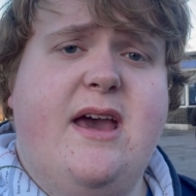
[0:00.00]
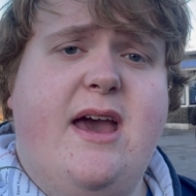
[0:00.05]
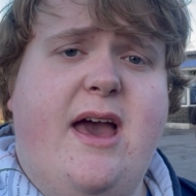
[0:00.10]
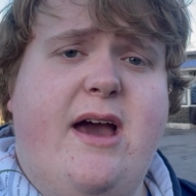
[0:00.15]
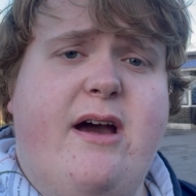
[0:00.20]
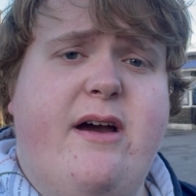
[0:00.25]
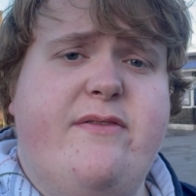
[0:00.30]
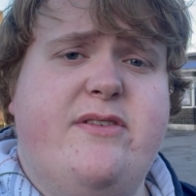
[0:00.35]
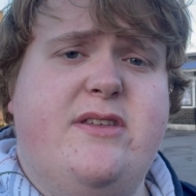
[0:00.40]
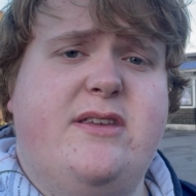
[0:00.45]

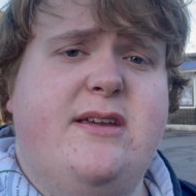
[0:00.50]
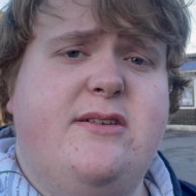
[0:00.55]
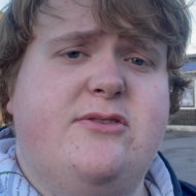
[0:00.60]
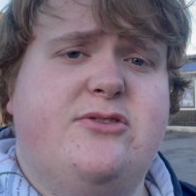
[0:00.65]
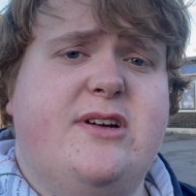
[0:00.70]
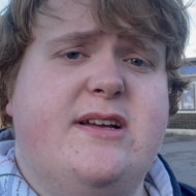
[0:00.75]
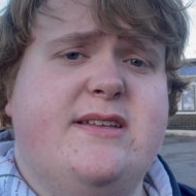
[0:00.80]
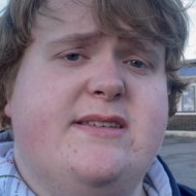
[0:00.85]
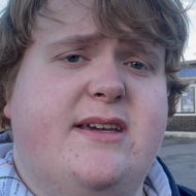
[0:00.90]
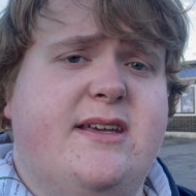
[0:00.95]
However, the new
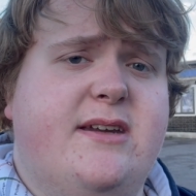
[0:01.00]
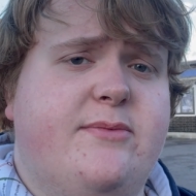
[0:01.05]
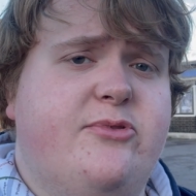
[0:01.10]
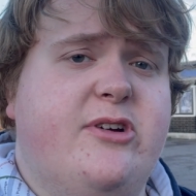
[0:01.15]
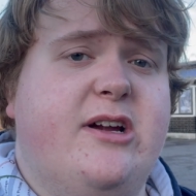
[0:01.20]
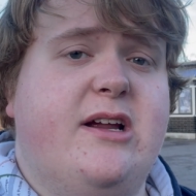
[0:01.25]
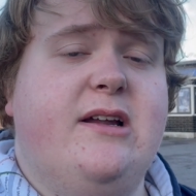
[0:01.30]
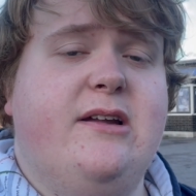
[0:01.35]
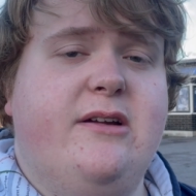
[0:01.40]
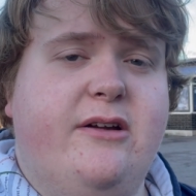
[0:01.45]
trains are going to
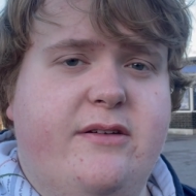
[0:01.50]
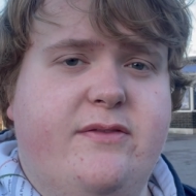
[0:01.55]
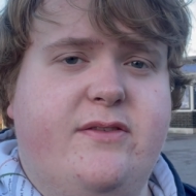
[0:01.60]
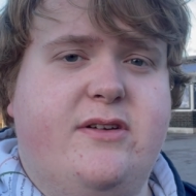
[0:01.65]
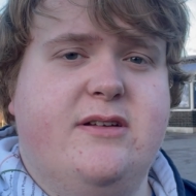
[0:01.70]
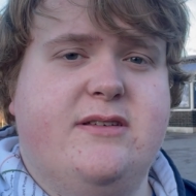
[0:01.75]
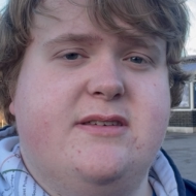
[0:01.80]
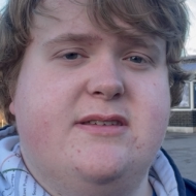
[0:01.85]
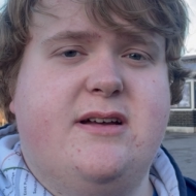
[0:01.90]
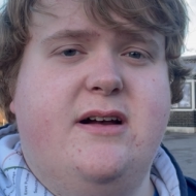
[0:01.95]
bring a lot of
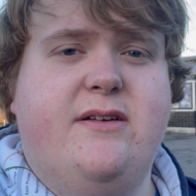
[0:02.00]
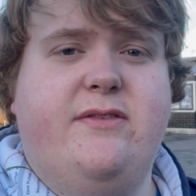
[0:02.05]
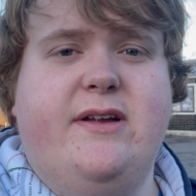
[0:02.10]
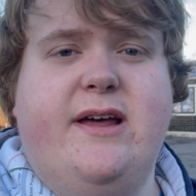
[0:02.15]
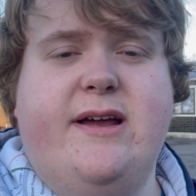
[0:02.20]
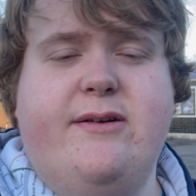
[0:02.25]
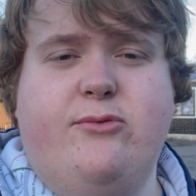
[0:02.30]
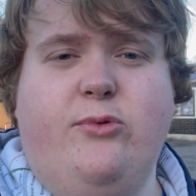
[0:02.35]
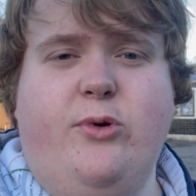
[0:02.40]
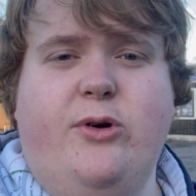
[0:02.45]
good stuff
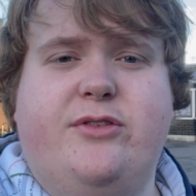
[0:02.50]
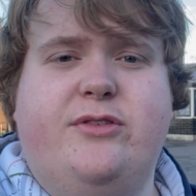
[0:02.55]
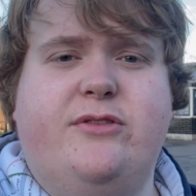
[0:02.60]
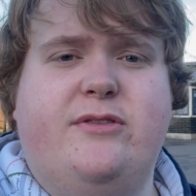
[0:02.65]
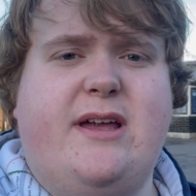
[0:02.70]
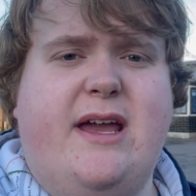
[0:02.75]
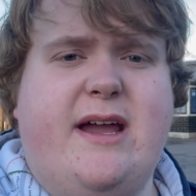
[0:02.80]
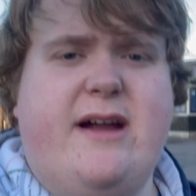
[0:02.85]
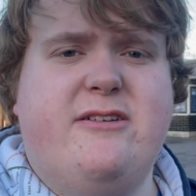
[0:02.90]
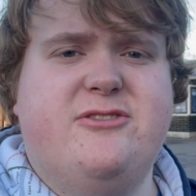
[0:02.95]
like walk-through
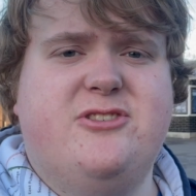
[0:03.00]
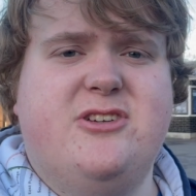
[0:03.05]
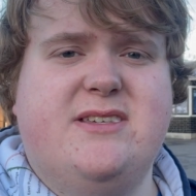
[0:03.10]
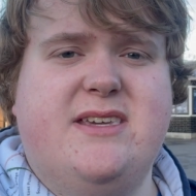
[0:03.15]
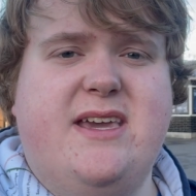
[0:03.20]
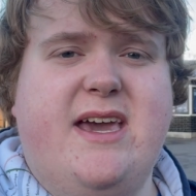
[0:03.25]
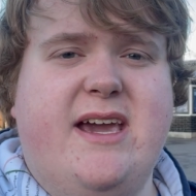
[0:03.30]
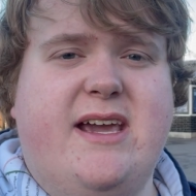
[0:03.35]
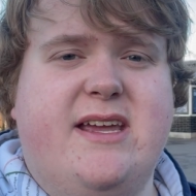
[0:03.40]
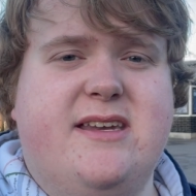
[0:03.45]
carriages,
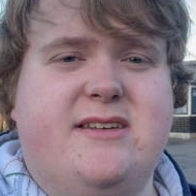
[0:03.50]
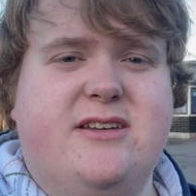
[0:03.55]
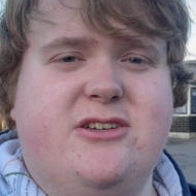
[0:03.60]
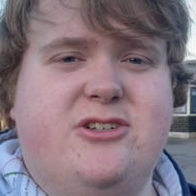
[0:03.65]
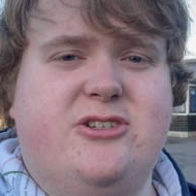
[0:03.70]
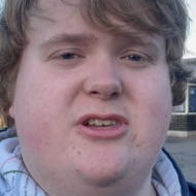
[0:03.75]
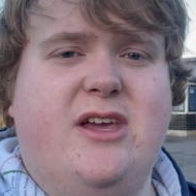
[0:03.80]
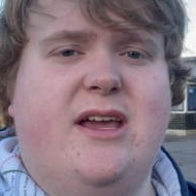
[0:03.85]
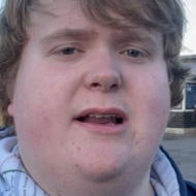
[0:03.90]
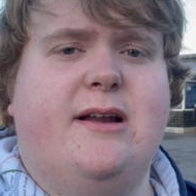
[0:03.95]
air
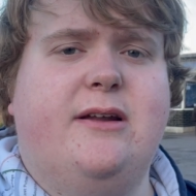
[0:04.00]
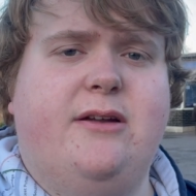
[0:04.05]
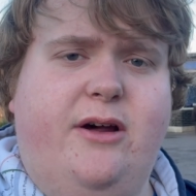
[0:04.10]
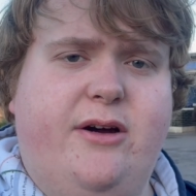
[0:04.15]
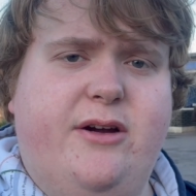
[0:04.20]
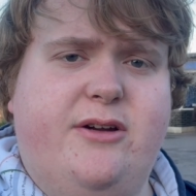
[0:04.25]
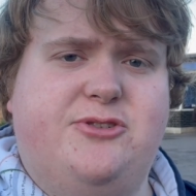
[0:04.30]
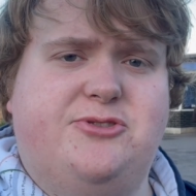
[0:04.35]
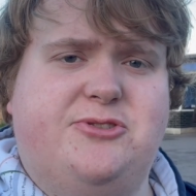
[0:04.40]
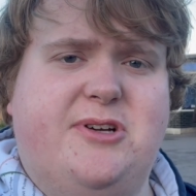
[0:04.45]
conditioning,
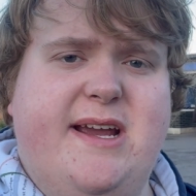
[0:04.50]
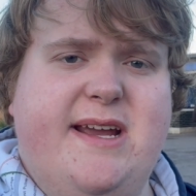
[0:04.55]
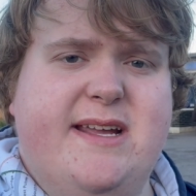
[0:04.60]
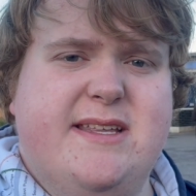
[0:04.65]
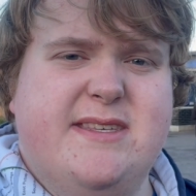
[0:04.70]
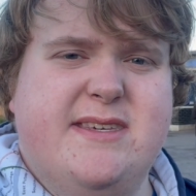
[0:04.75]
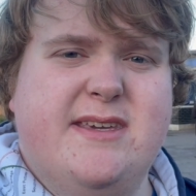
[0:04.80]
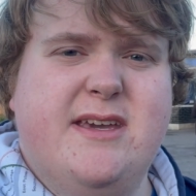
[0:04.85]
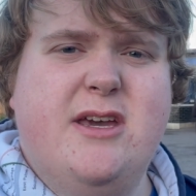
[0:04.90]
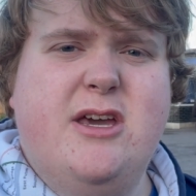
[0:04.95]
longer
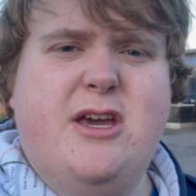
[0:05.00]
trains,